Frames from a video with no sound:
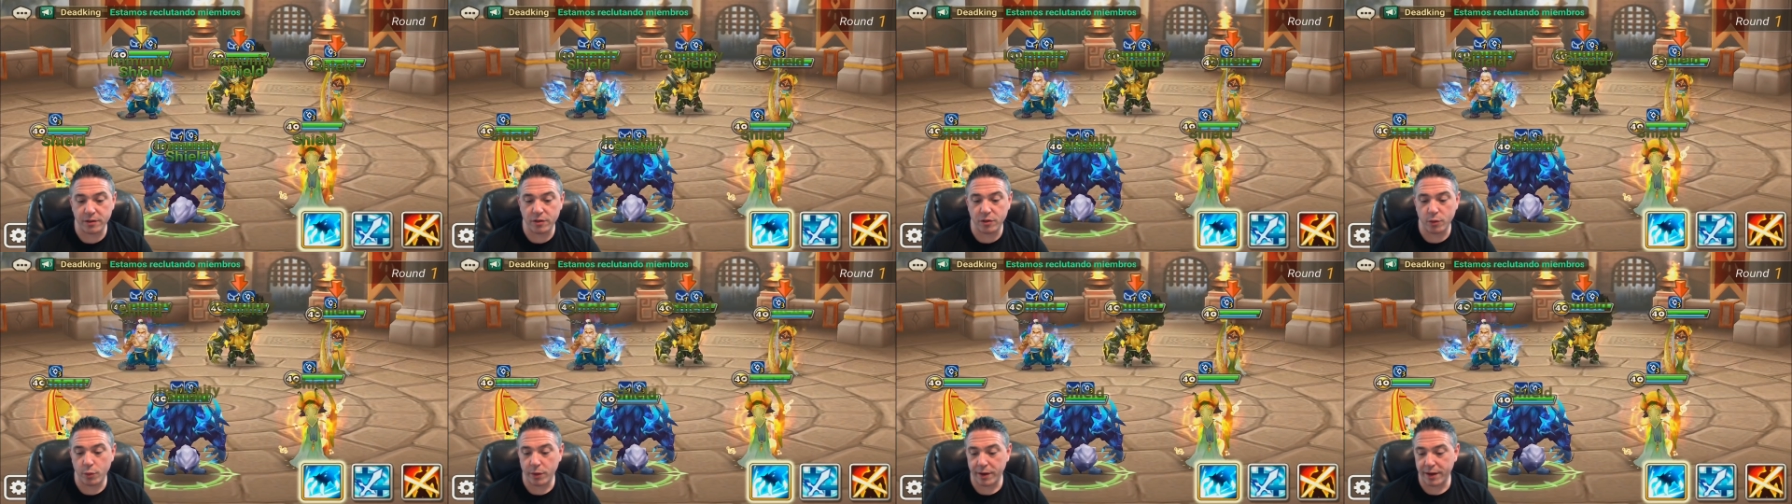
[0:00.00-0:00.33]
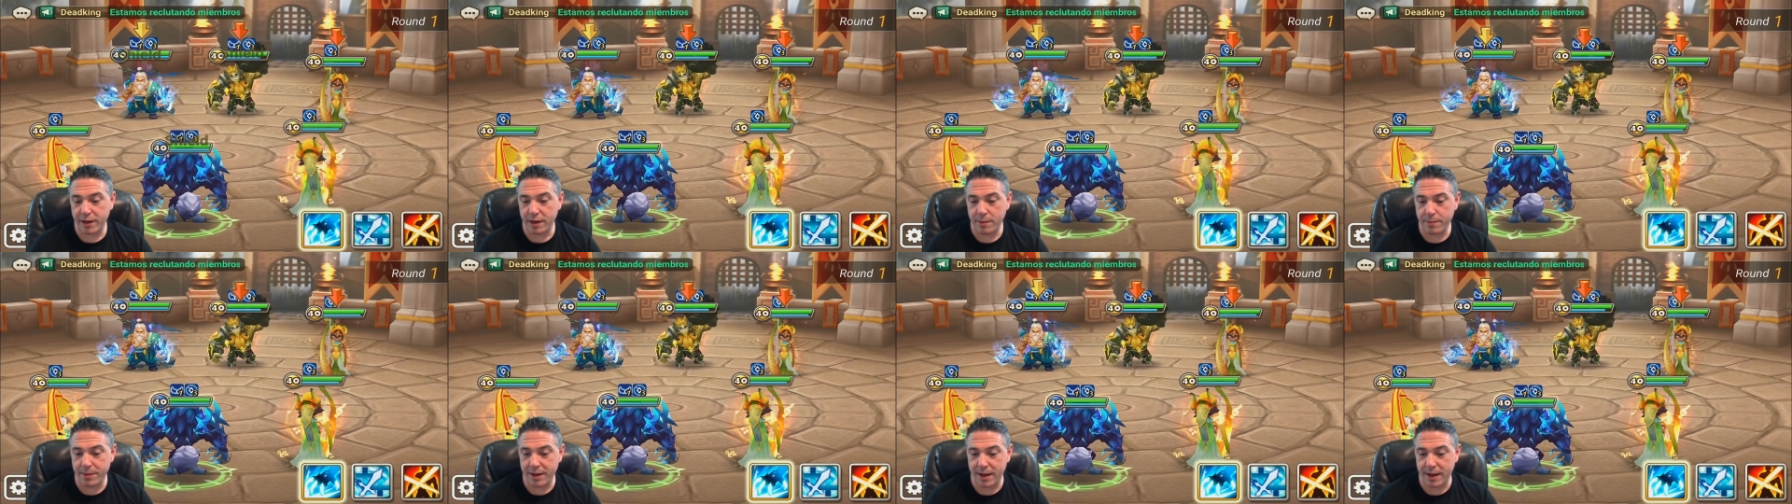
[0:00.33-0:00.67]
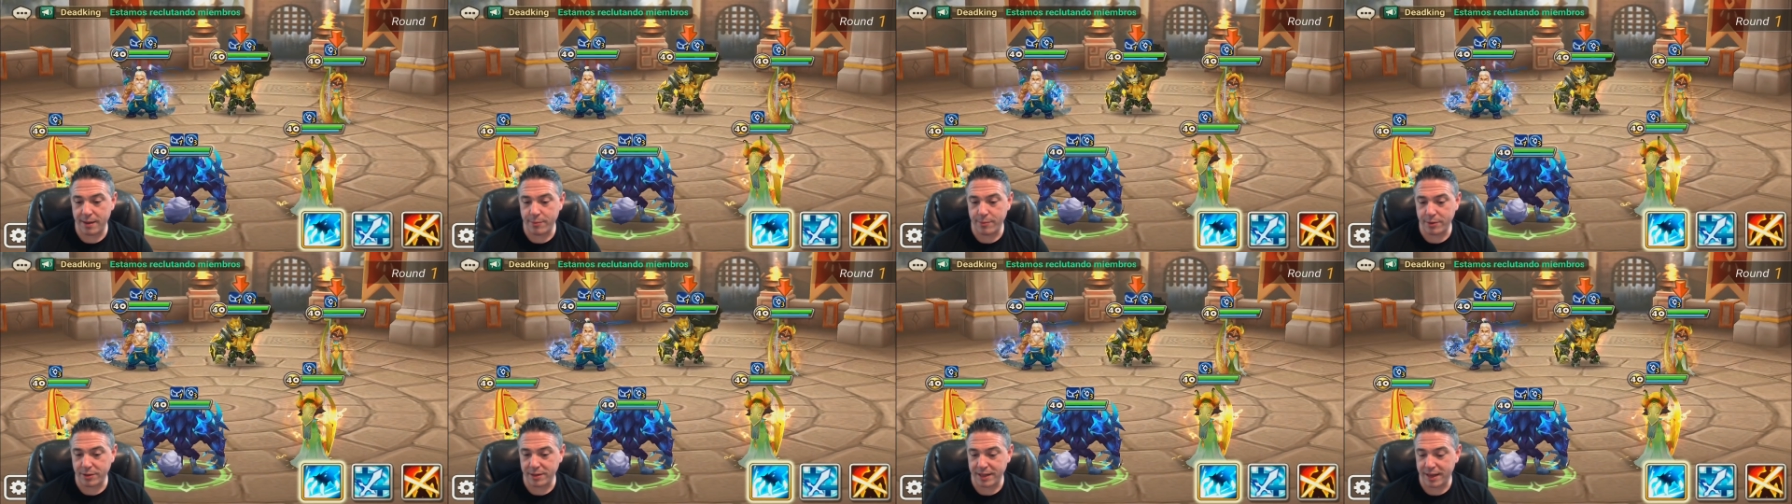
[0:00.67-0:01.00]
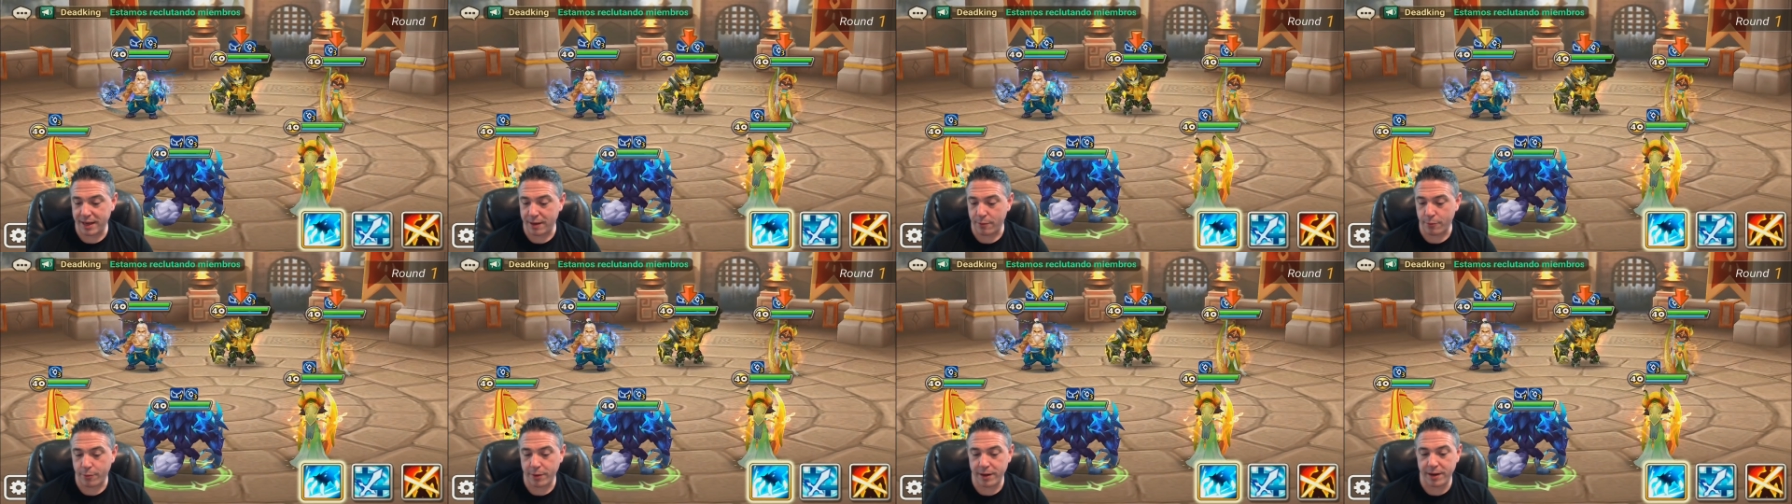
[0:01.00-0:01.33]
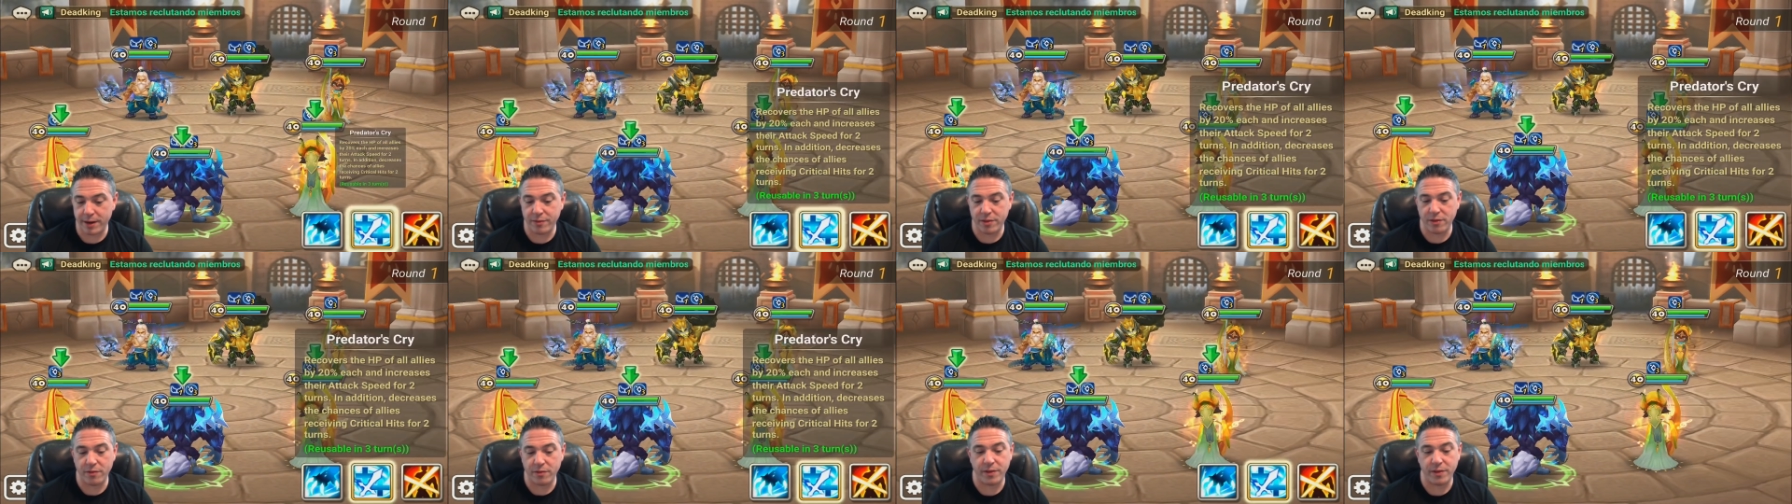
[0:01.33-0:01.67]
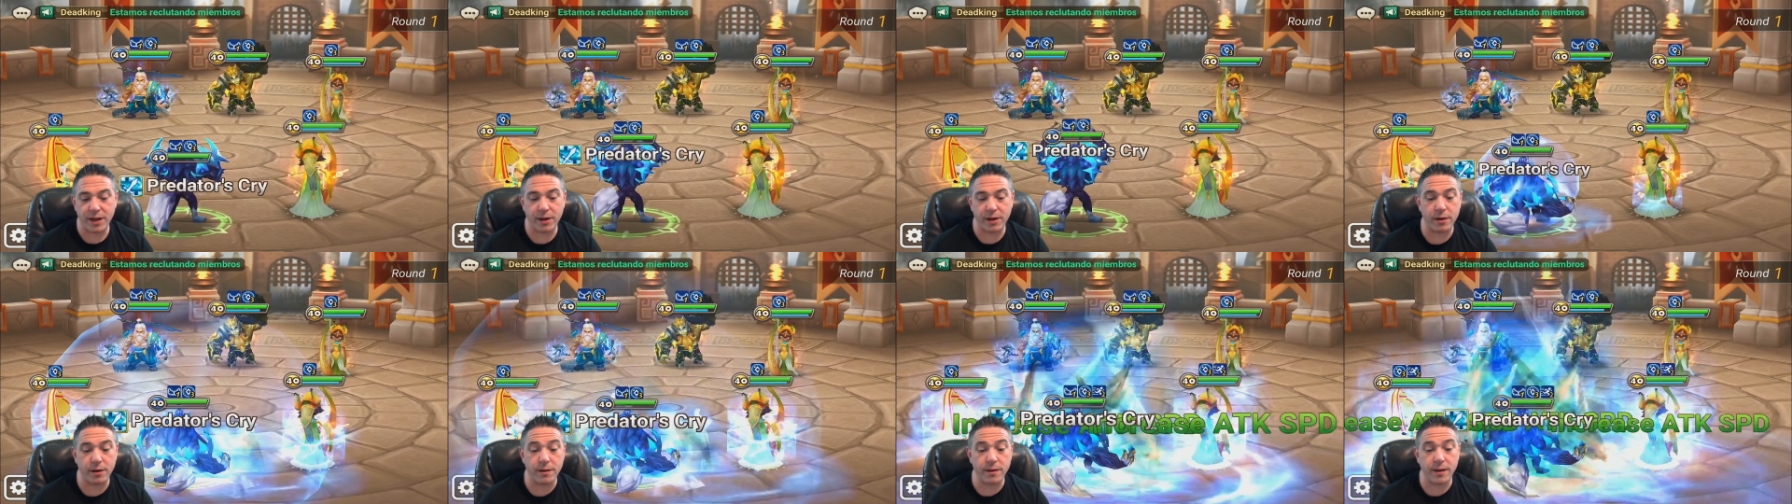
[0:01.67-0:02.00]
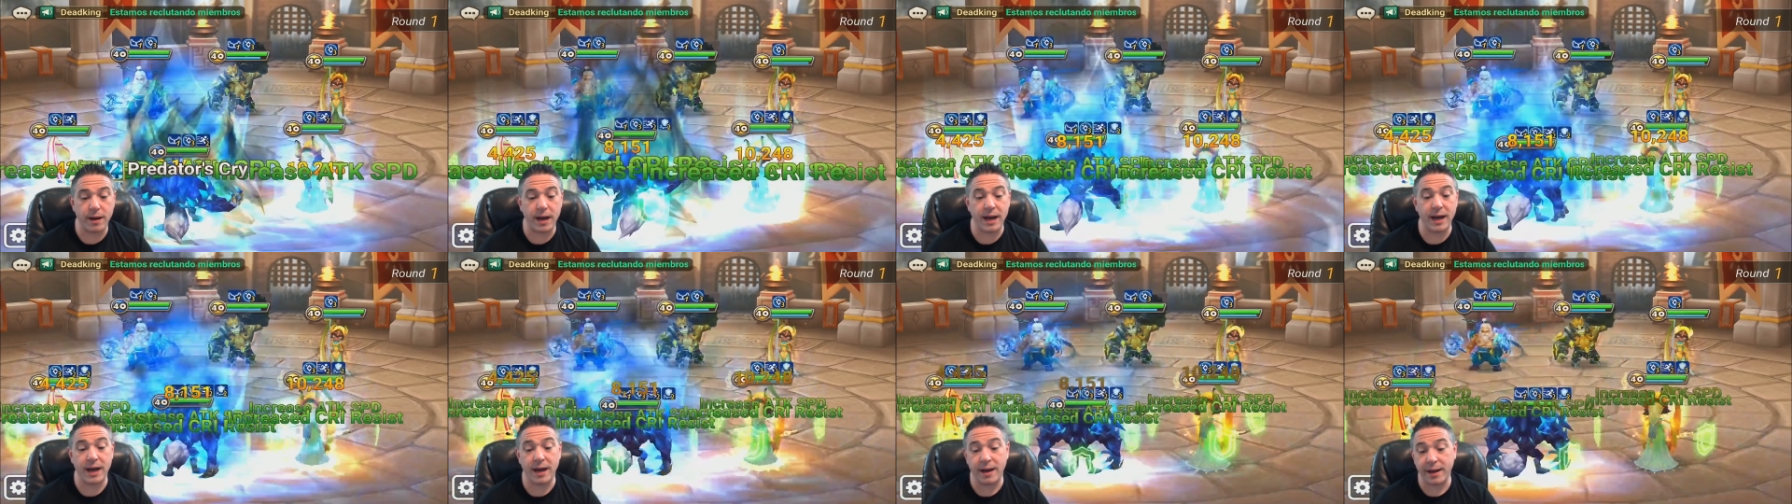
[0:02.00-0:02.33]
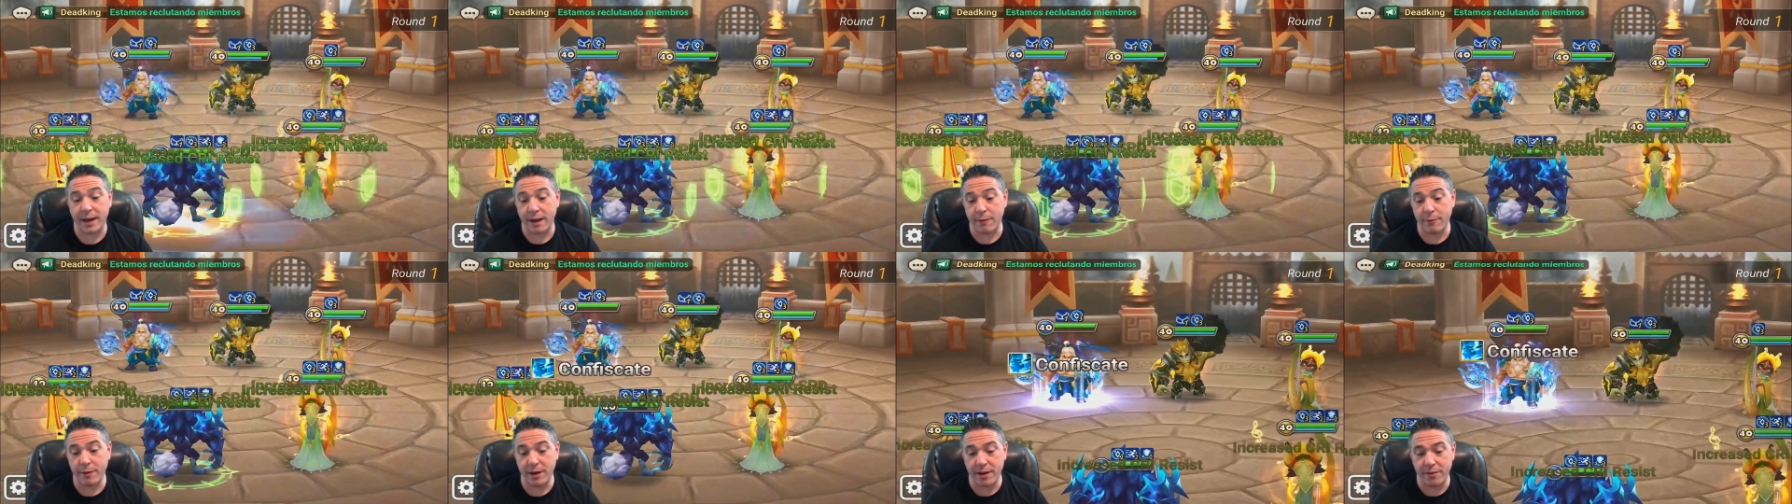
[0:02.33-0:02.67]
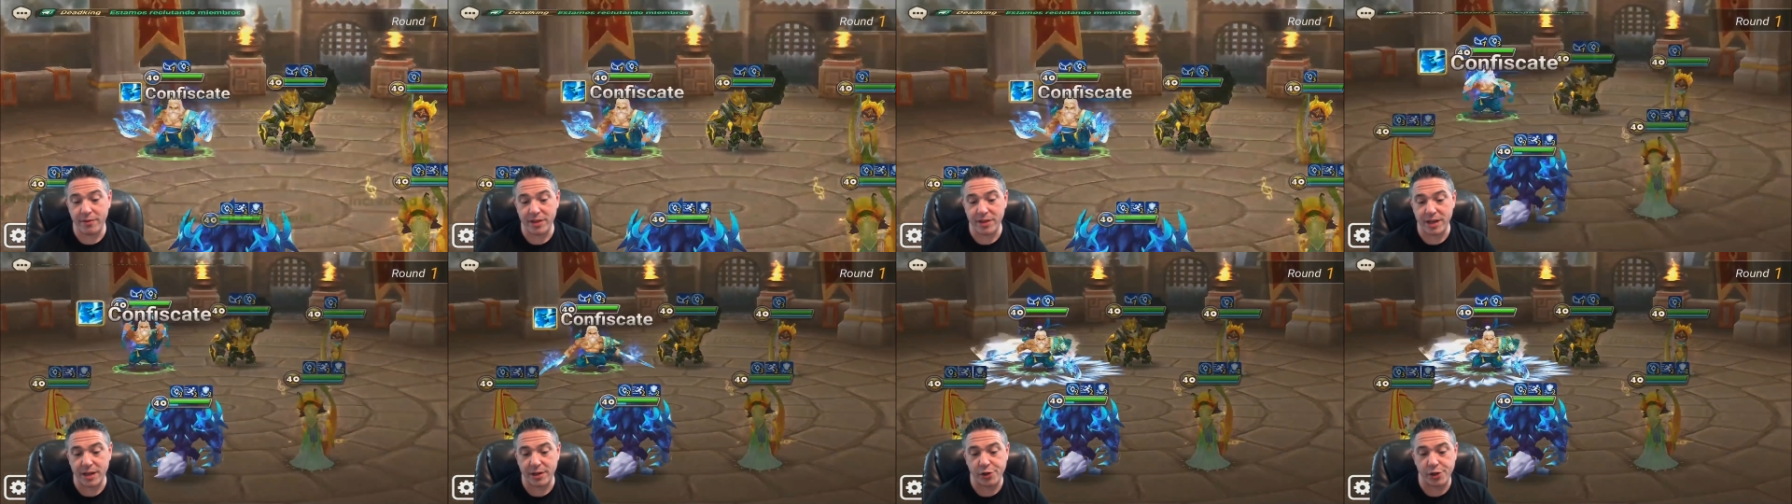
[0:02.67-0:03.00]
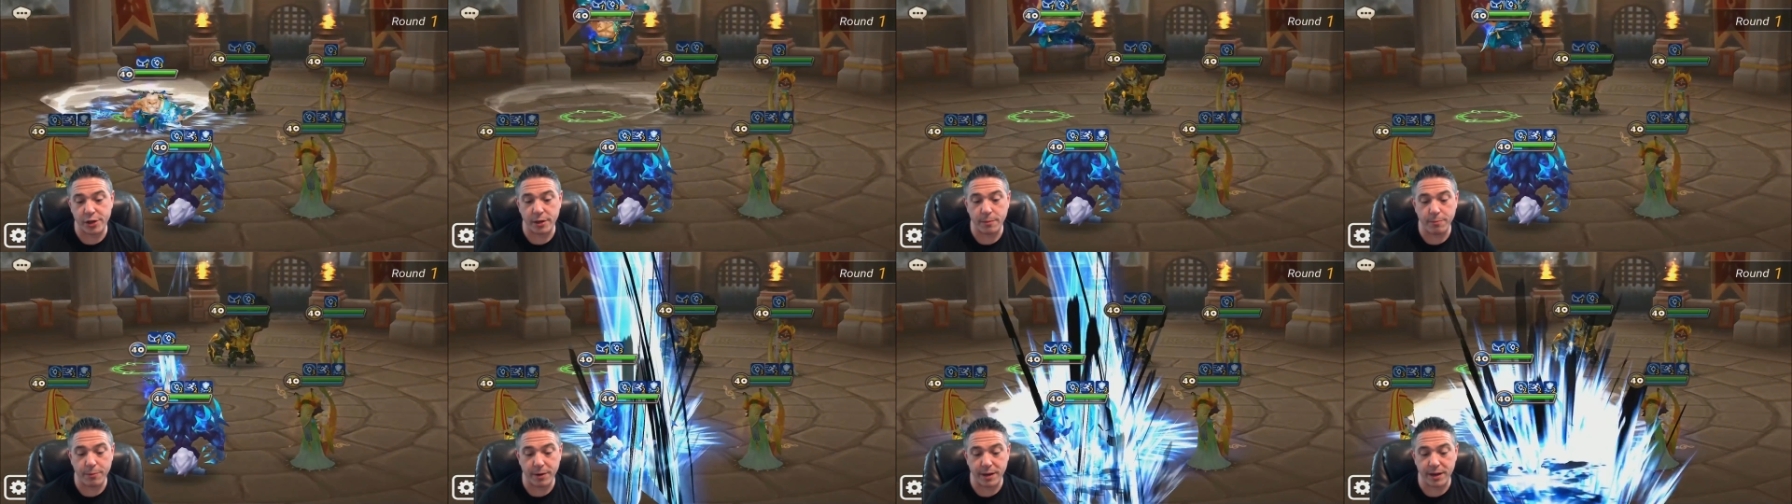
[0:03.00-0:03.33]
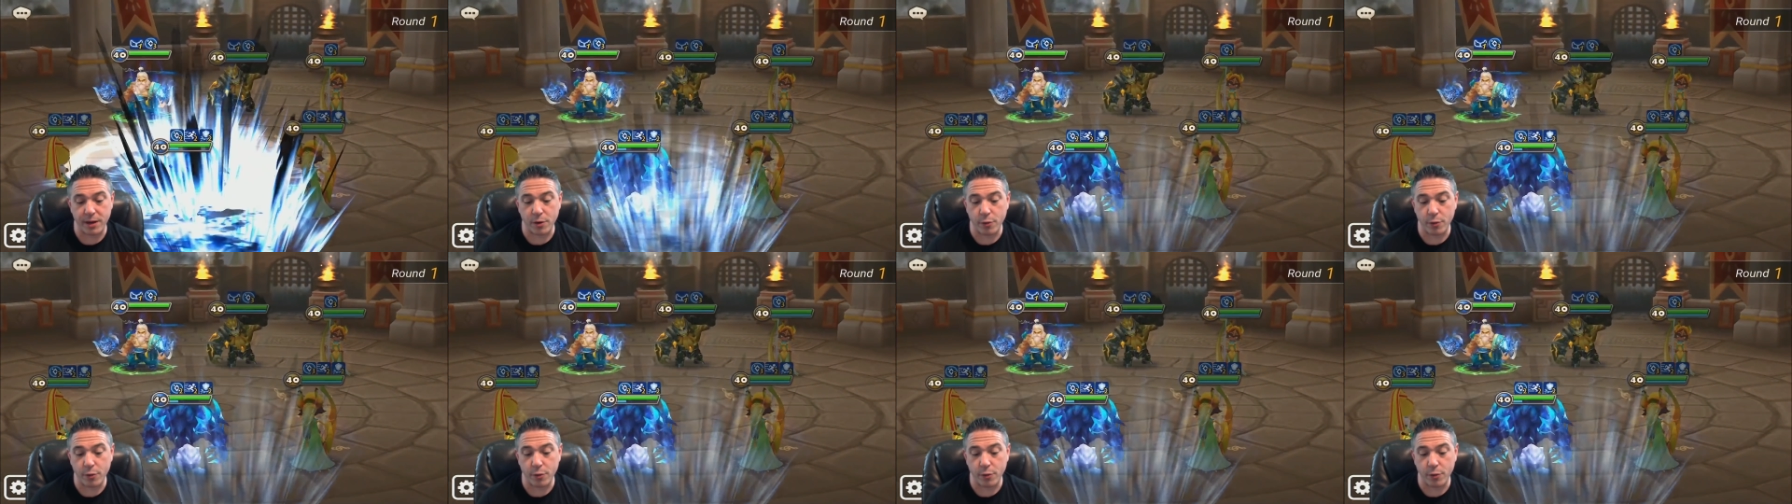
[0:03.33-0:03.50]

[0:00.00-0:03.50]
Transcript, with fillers: so we're going to be able to get rid of the Vigor, uh, get rid of the Ajir pretty